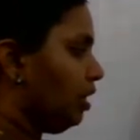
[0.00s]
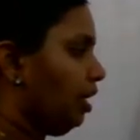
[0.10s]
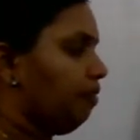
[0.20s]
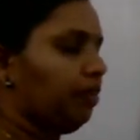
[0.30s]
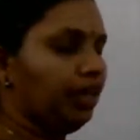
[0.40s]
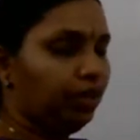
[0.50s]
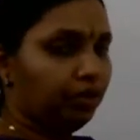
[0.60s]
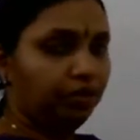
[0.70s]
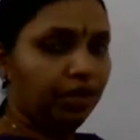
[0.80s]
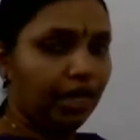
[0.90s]
We can find
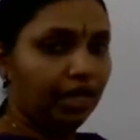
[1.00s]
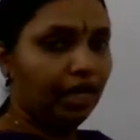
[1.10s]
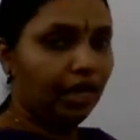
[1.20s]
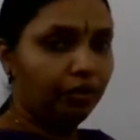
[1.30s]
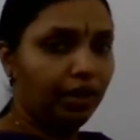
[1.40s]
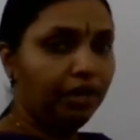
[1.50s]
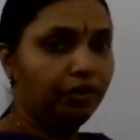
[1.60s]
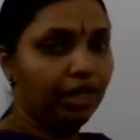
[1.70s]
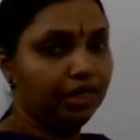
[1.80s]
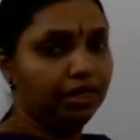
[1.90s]
out, we can calculate
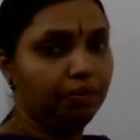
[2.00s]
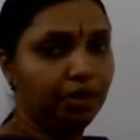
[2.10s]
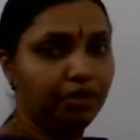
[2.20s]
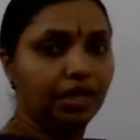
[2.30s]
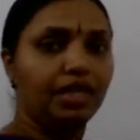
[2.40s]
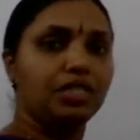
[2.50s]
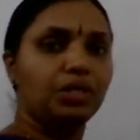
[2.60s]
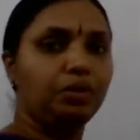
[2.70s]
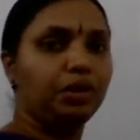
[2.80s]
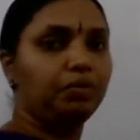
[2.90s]
what is the power
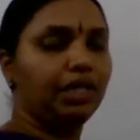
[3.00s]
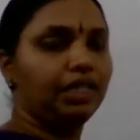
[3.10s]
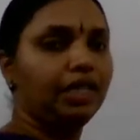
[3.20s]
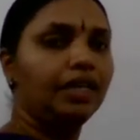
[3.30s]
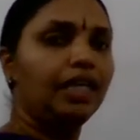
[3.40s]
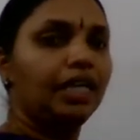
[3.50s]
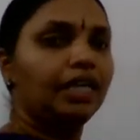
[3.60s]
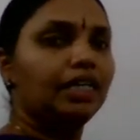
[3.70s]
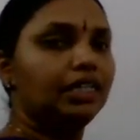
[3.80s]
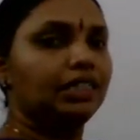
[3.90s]
consumed by the
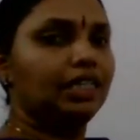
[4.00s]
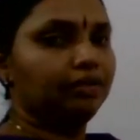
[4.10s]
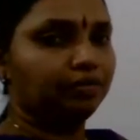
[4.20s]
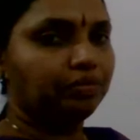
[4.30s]
DC